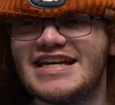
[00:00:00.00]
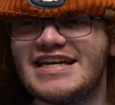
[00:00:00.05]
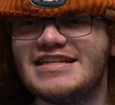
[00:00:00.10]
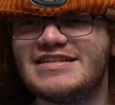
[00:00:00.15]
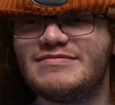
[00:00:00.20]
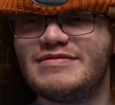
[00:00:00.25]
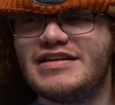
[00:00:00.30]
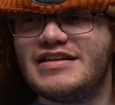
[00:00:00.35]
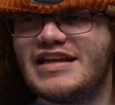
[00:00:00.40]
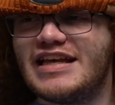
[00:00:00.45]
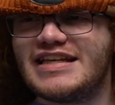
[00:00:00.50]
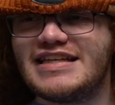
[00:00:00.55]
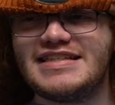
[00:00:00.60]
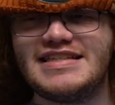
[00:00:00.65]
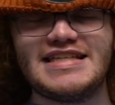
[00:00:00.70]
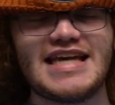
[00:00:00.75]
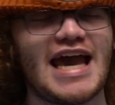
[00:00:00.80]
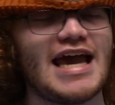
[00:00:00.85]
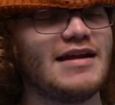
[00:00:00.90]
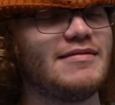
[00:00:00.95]
It takes me like
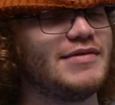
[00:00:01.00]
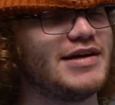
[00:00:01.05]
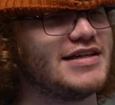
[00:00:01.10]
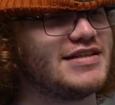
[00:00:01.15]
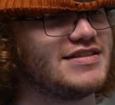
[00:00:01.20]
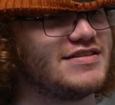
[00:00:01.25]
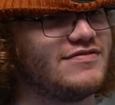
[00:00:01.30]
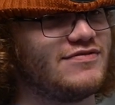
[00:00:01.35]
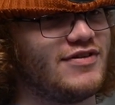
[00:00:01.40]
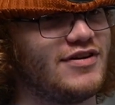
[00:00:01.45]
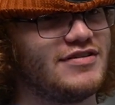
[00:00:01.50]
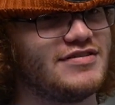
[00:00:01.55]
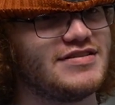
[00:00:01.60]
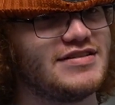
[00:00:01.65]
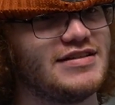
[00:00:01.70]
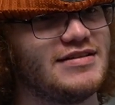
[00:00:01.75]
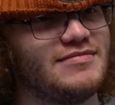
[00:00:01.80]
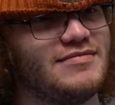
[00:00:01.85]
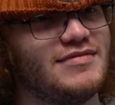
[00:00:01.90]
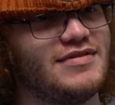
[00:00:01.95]
ten minutes to fall
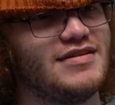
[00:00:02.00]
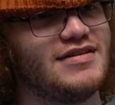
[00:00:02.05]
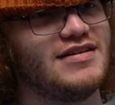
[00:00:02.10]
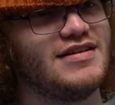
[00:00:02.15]
asleep.